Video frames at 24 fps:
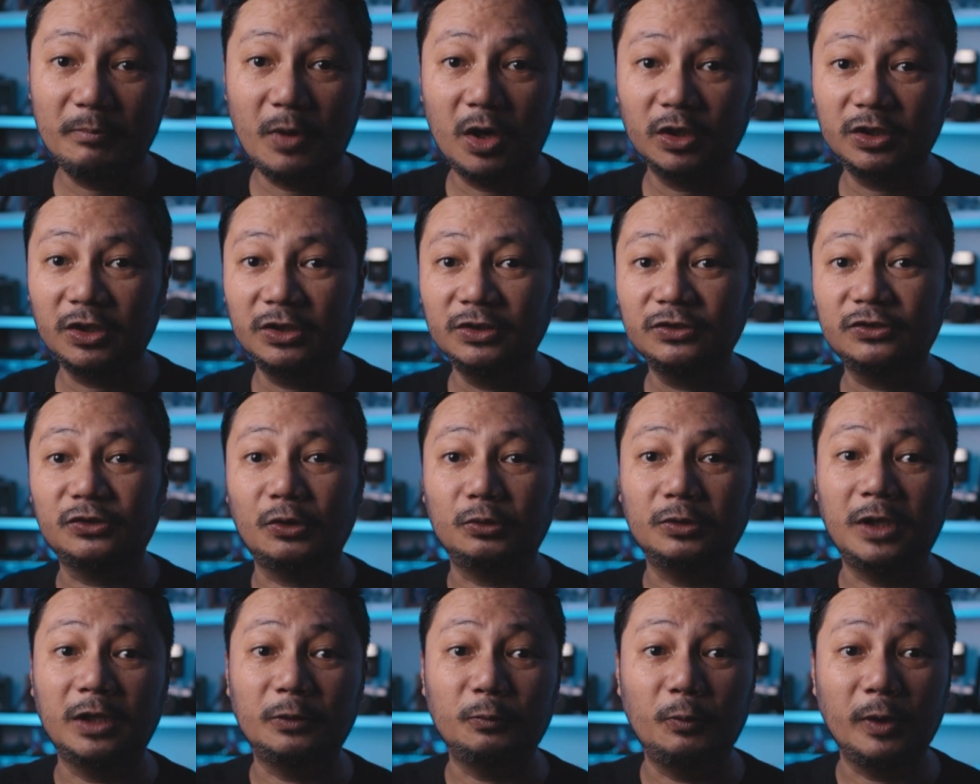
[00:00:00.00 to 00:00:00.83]
button
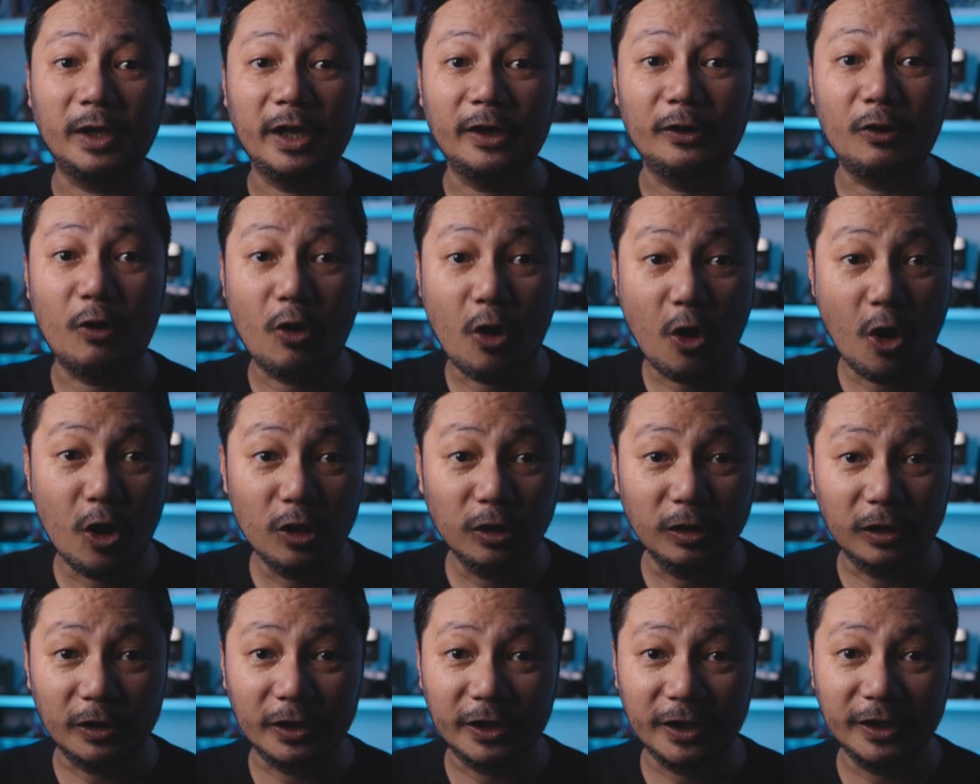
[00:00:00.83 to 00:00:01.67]
so that we can
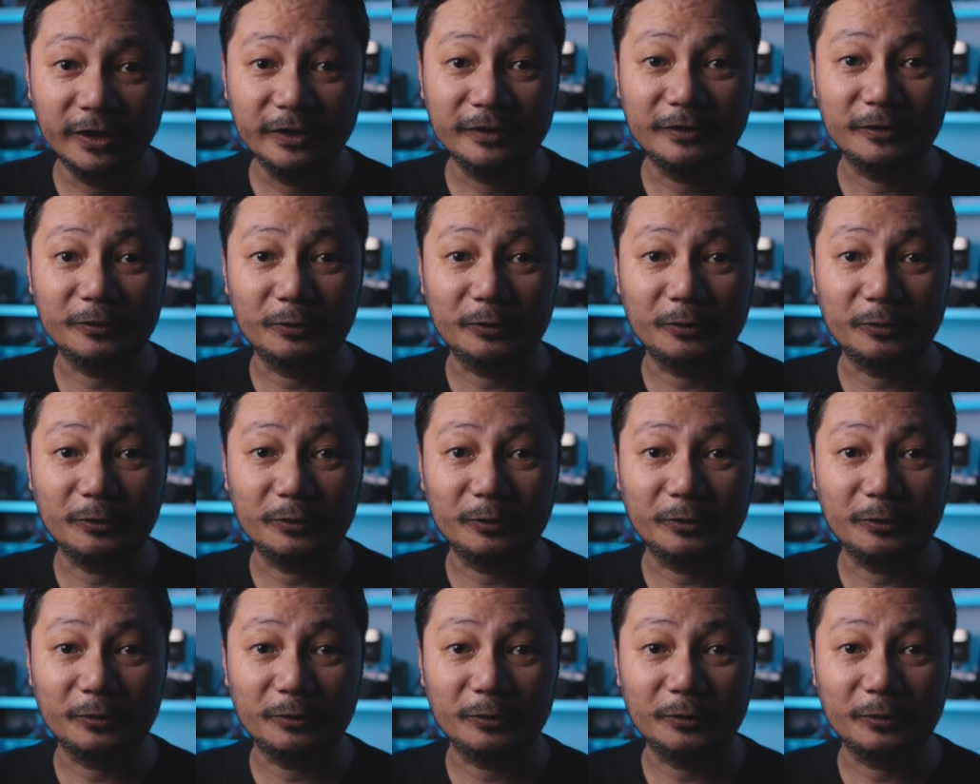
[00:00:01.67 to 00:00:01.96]
all learn,